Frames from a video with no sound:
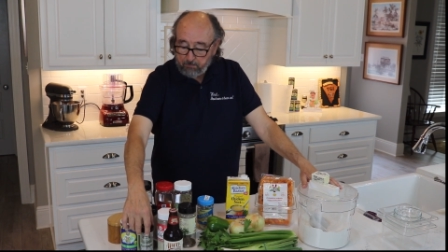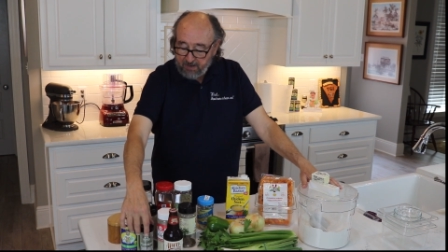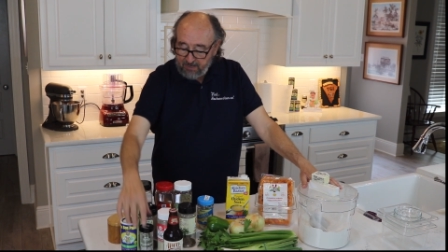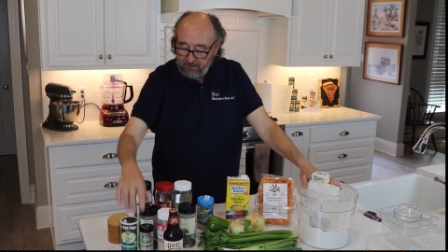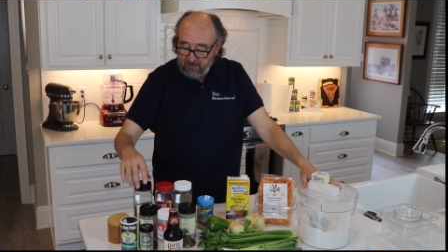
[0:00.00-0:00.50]

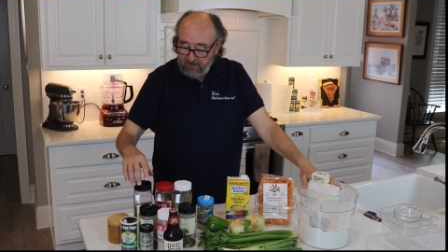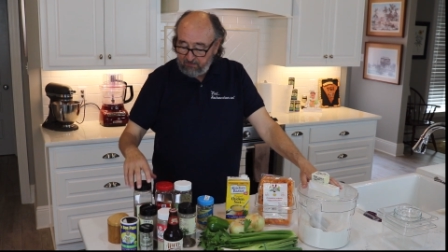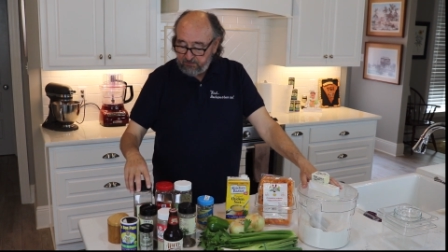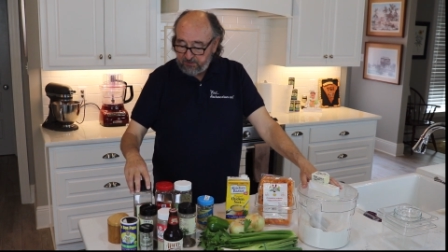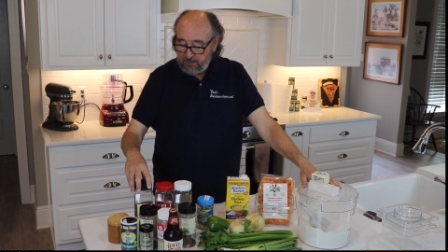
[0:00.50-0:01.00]
bay
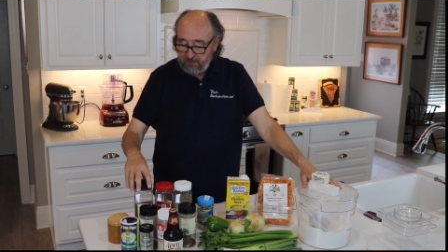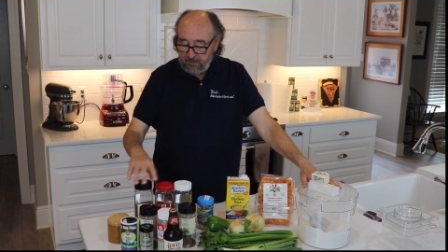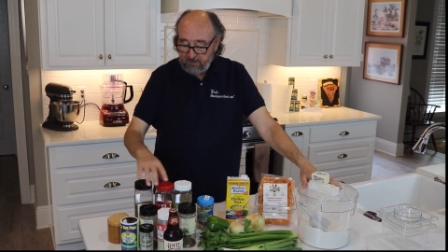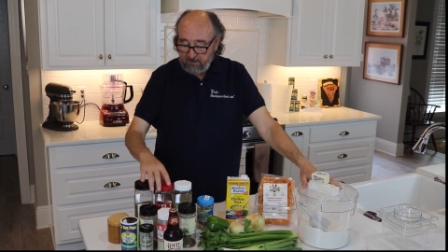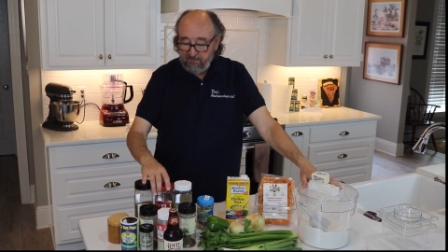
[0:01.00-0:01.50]
leaves,
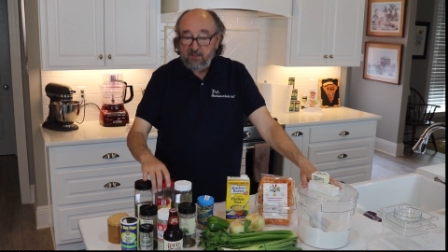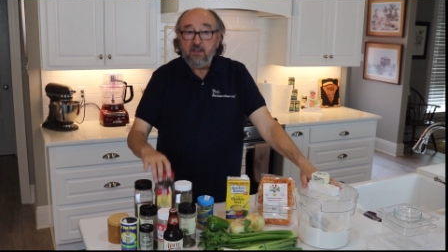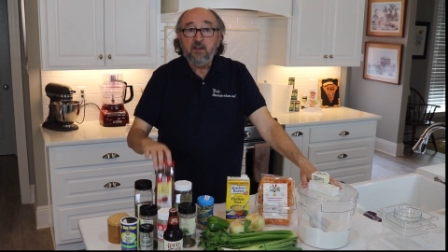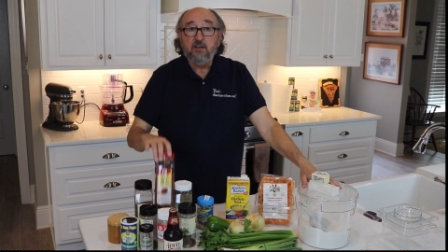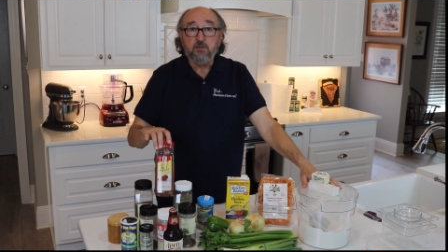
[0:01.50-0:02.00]

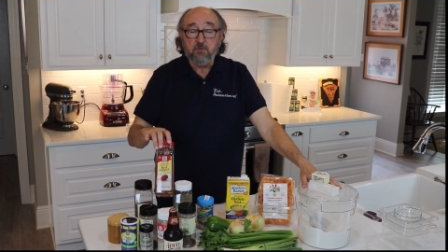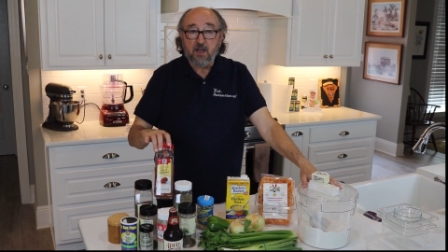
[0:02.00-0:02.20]
some